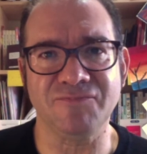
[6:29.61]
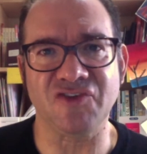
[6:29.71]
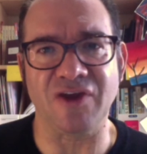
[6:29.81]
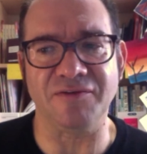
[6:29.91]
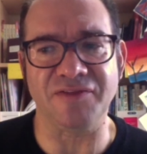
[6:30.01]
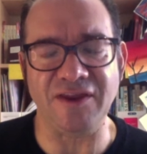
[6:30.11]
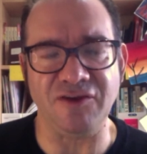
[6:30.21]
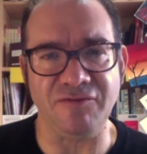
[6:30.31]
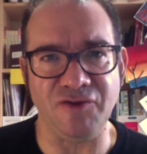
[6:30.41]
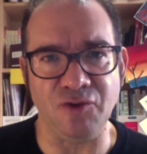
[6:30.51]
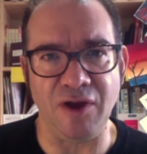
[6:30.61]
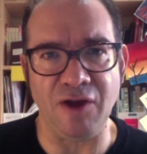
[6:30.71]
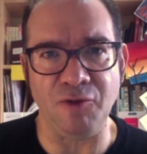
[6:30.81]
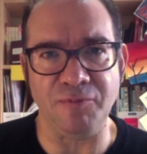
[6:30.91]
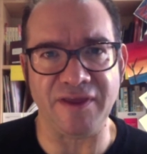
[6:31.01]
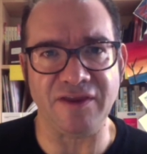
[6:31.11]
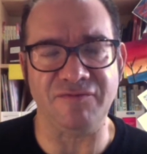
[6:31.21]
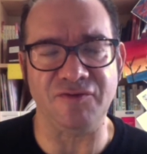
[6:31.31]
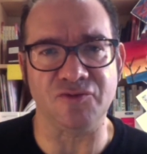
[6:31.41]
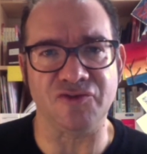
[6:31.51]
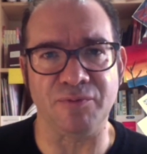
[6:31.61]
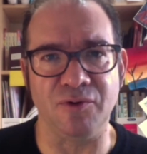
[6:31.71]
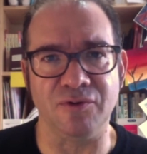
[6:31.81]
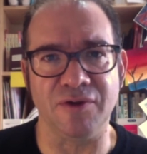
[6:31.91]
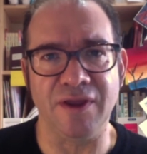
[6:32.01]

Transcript: So thank you for your help. Thank you for your support.